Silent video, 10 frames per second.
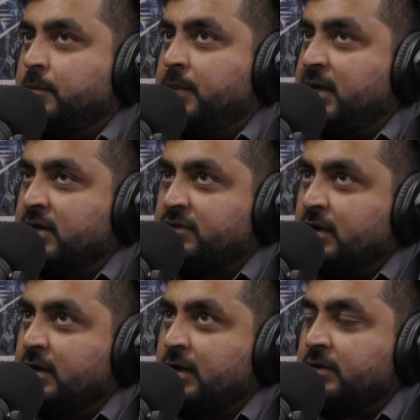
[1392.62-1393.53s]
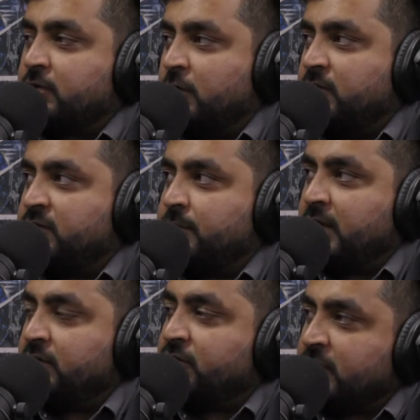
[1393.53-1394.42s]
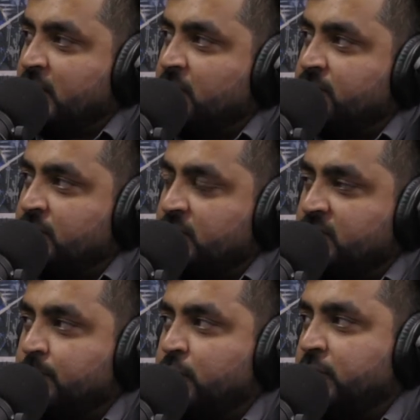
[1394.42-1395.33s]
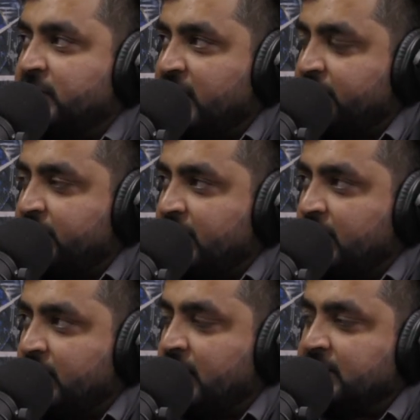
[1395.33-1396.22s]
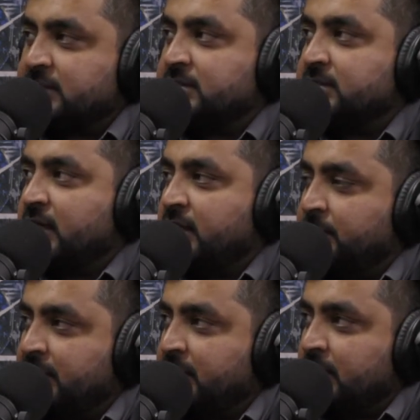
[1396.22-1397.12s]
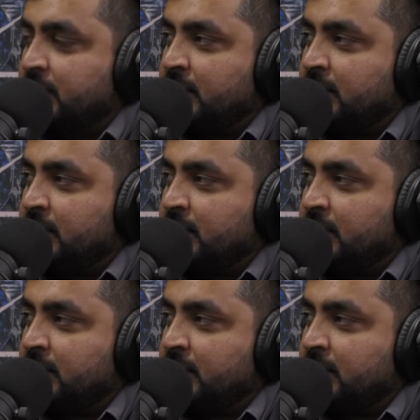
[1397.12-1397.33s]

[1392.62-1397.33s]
PXI has always been renowned for its modularity and its scalability.